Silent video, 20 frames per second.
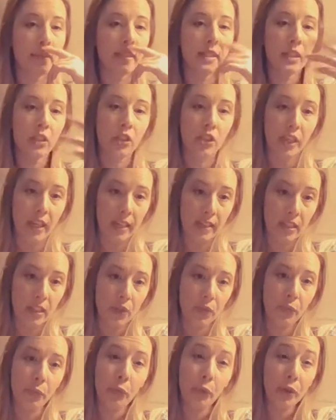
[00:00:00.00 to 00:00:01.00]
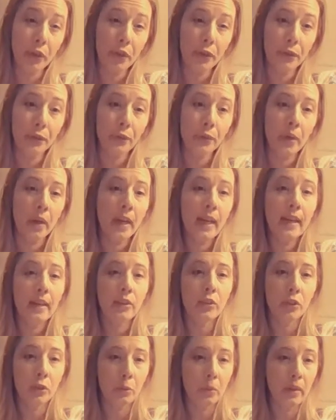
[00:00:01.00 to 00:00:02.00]
suggest for you
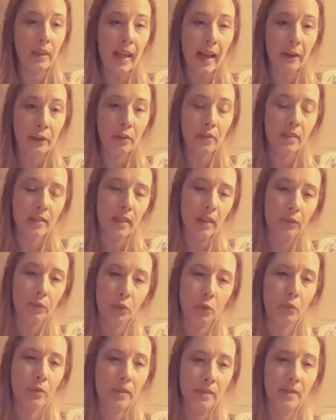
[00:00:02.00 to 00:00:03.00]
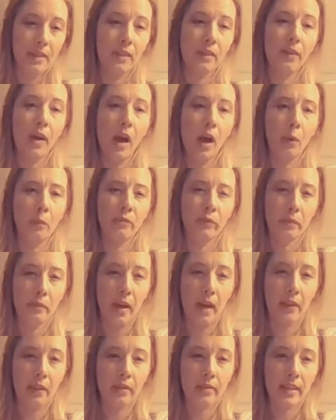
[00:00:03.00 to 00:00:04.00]
to allow yourself to receive help from
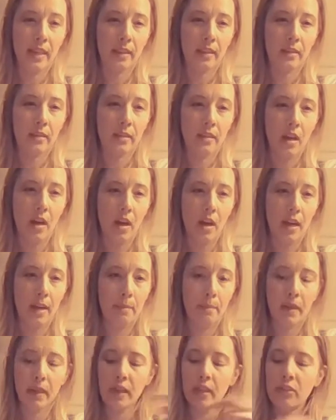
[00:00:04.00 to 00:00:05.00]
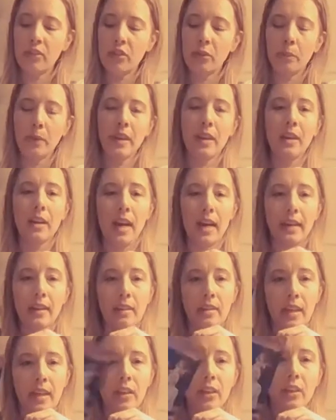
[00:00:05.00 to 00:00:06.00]
others at this time, because you're being
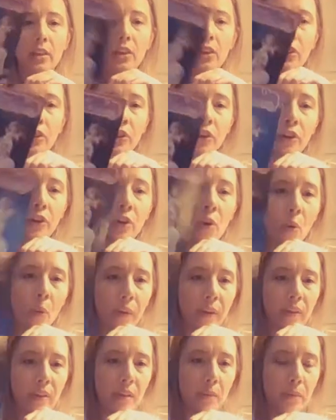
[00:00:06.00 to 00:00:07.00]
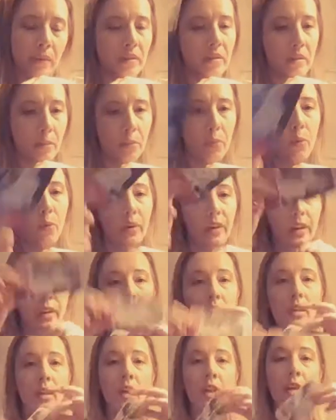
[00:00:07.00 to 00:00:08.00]
guided that you're going to be supported.
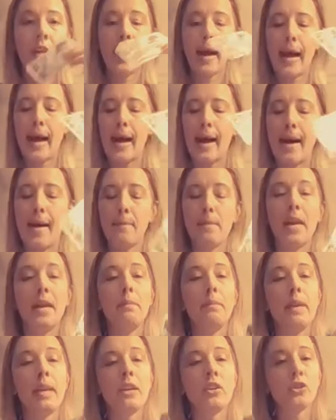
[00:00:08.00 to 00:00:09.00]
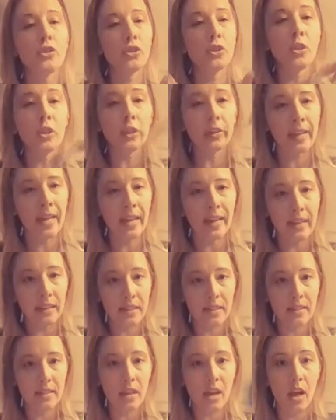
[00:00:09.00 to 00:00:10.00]
And make sure that
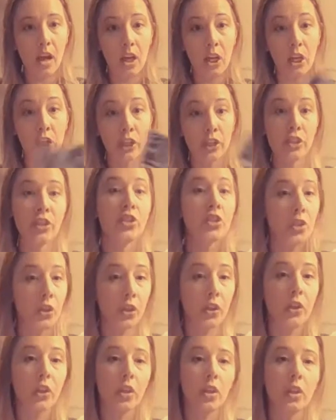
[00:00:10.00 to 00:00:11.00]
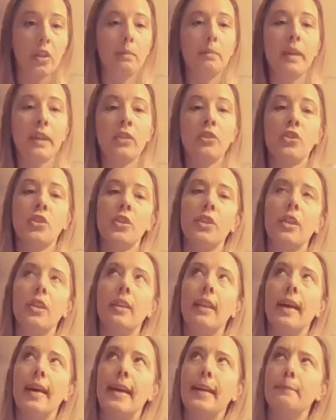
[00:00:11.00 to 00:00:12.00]
it's a good circle. Make sure
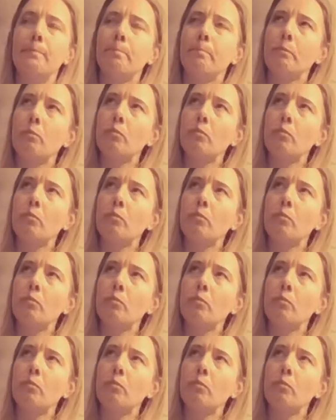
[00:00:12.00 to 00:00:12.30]
that,